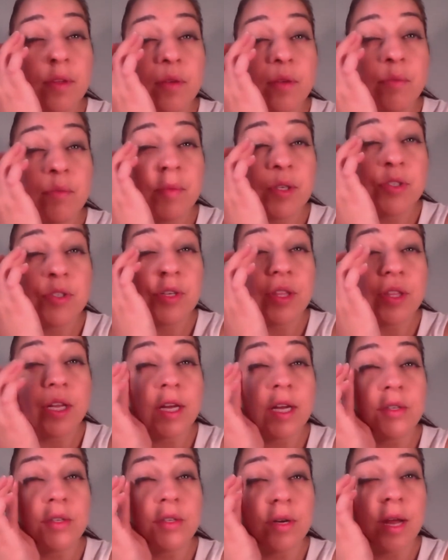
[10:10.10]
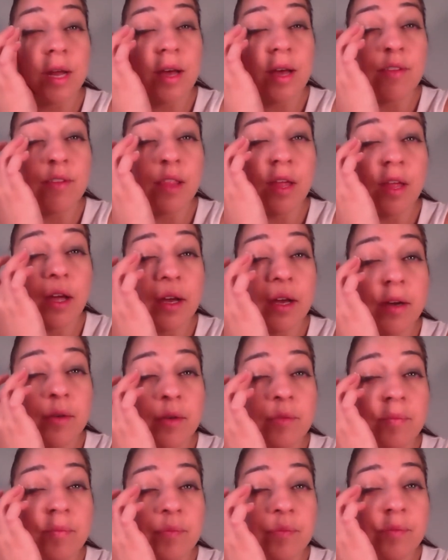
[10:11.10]
make sure that I don't have a line
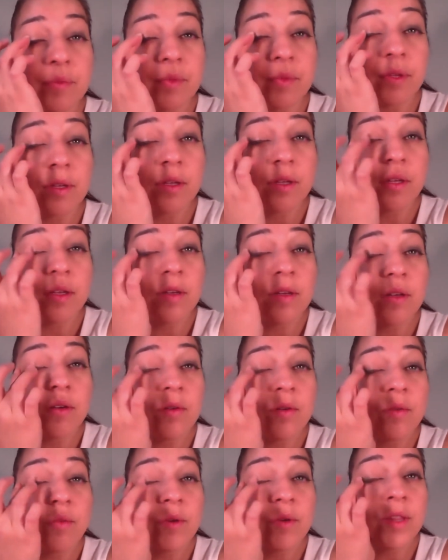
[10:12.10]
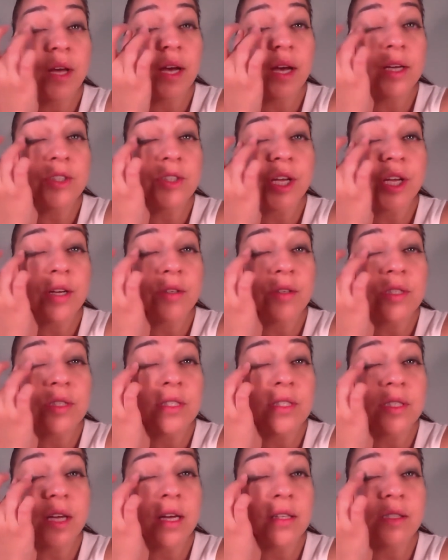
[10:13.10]
where the eyeshadow
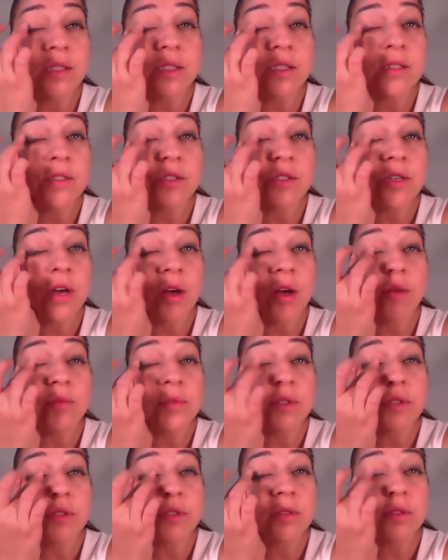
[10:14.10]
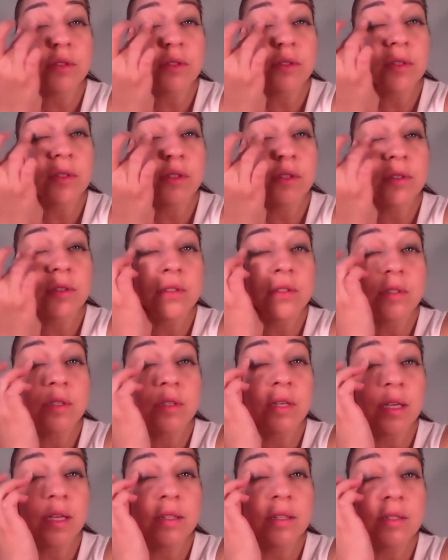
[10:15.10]
starts and stops. So
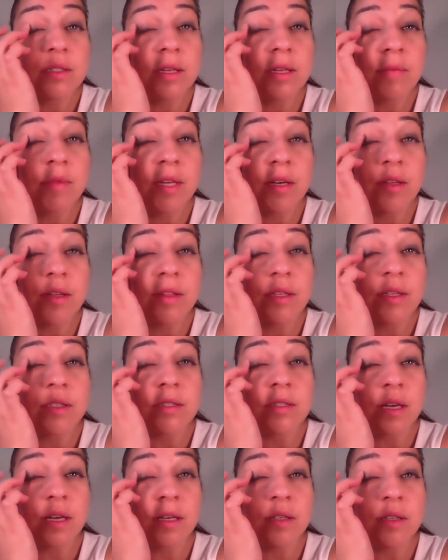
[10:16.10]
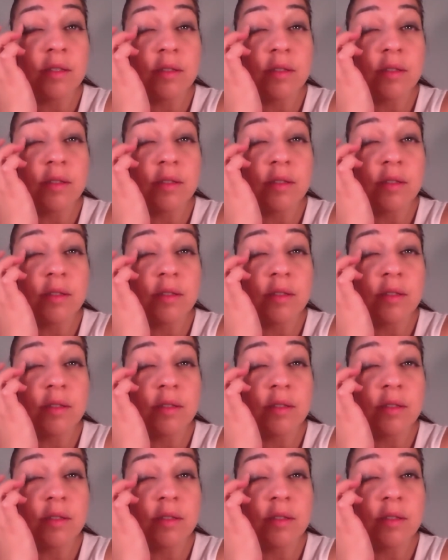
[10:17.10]
again, same thing on this side.